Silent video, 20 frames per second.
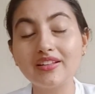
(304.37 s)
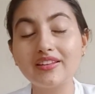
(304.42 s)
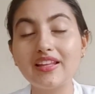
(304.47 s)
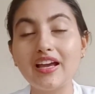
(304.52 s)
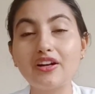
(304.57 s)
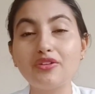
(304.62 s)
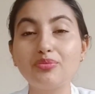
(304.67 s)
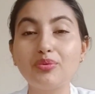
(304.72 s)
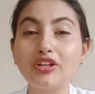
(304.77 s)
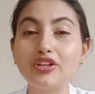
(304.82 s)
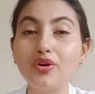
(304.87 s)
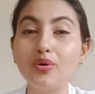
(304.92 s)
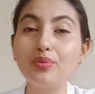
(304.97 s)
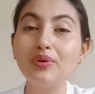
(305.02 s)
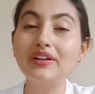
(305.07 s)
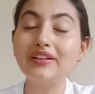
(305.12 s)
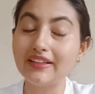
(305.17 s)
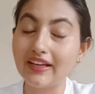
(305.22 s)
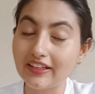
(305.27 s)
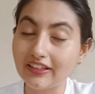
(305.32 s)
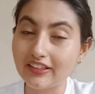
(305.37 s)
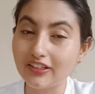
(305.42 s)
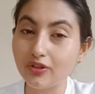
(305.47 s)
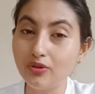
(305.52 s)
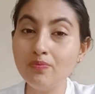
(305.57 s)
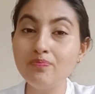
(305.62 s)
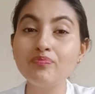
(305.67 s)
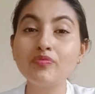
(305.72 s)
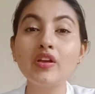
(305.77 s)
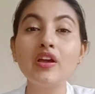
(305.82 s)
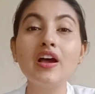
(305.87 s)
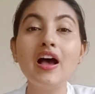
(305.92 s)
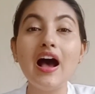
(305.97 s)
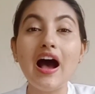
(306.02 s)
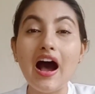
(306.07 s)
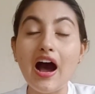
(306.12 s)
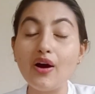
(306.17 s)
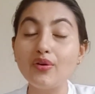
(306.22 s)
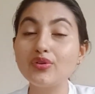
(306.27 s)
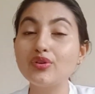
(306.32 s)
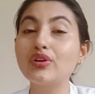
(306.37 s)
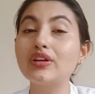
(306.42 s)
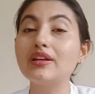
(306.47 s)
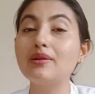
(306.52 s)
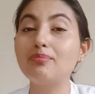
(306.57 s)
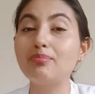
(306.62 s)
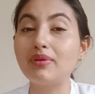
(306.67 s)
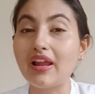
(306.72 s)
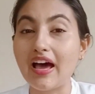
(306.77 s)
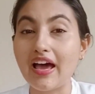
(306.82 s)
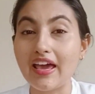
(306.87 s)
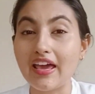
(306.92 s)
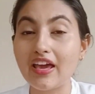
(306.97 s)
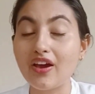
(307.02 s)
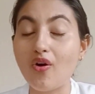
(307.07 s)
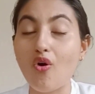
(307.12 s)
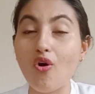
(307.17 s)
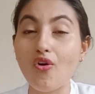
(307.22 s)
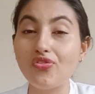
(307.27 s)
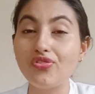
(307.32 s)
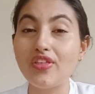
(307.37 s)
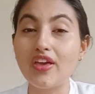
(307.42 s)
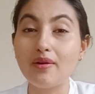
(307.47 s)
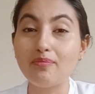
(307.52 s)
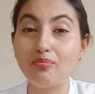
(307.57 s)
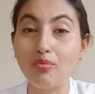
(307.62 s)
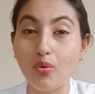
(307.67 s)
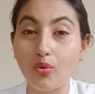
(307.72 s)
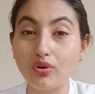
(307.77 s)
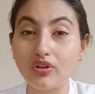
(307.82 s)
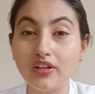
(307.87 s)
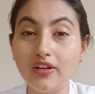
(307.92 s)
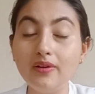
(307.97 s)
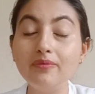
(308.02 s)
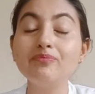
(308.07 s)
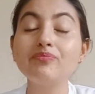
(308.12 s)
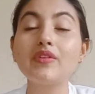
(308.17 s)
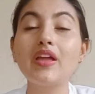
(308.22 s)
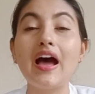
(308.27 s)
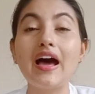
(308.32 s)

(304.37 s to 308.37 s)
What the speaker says: it, that video will tell you how you can apply on their portal,